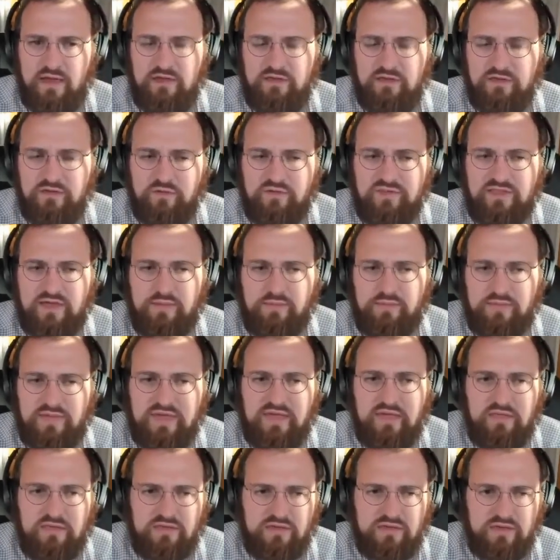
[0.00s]
So what that
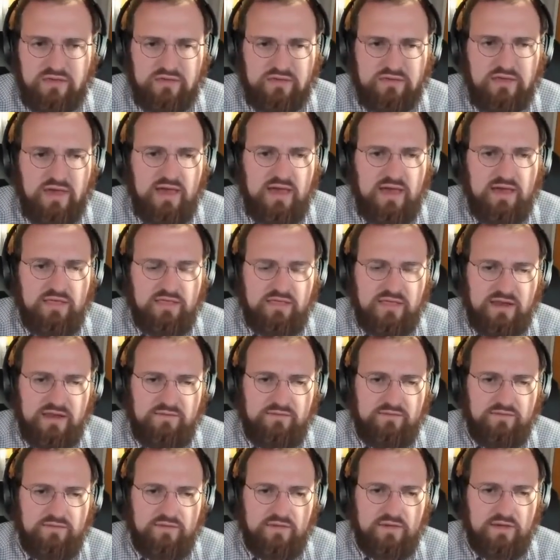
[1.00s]
means is that
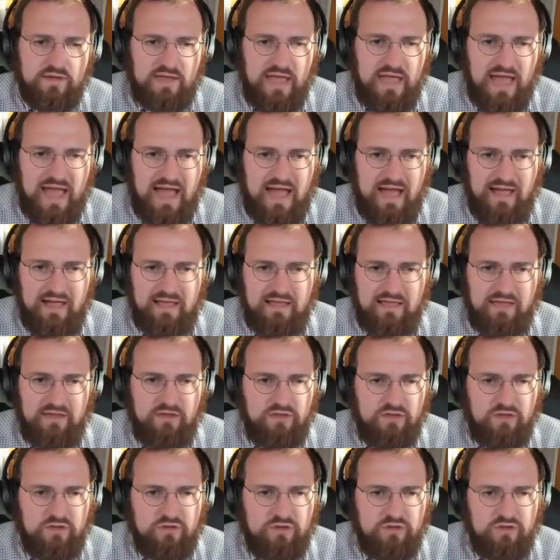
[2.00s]
if uh, you,
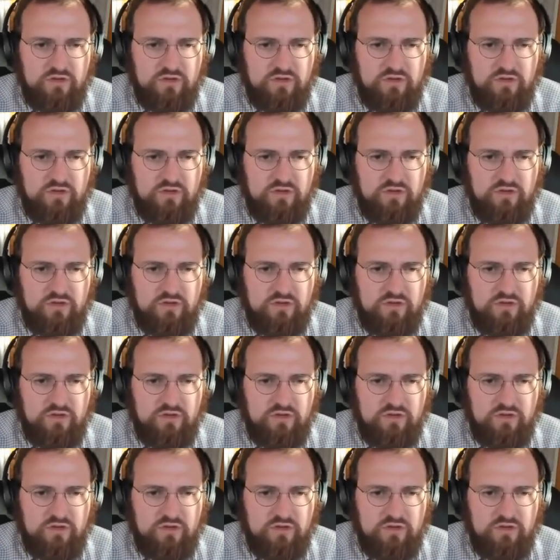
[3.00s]
you,